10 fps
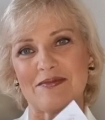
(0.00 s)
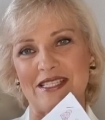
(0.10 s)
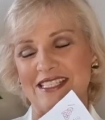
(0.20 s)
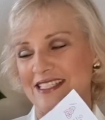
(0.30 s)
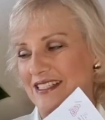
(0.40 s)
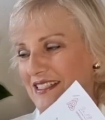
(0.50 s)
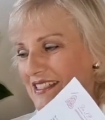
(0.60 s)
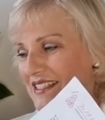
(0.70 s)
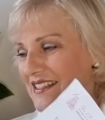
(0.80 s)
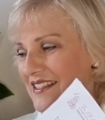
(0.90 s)
me,
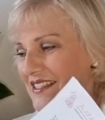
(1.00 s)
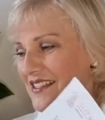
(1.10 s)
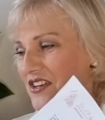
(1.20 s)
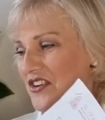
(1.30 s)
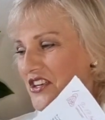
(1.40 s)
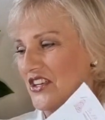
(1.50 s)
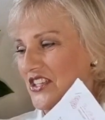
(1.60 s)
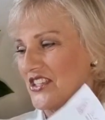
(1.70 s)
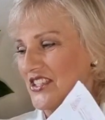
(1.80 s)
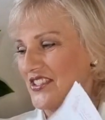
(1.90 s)
this
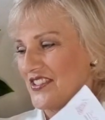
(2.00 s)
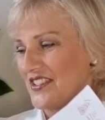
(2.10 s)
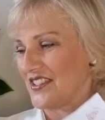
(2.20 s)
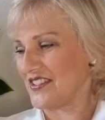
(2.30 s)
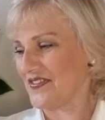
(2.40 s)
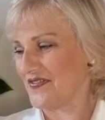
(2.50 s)
cardiologist.